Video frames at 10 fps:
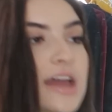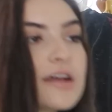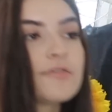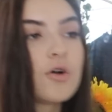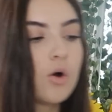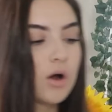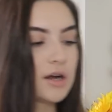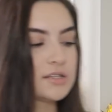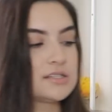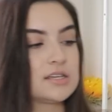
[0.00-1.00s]
then of
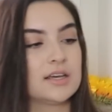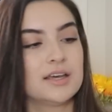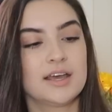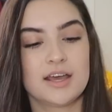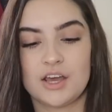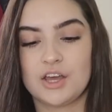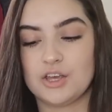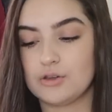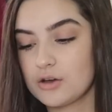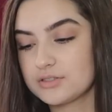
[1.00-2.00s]
course,
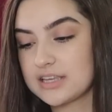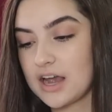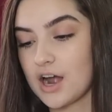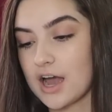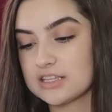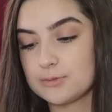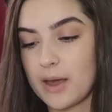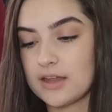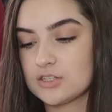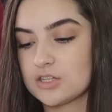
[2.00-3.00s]
you know Sarah, I
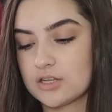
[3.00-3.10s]
spent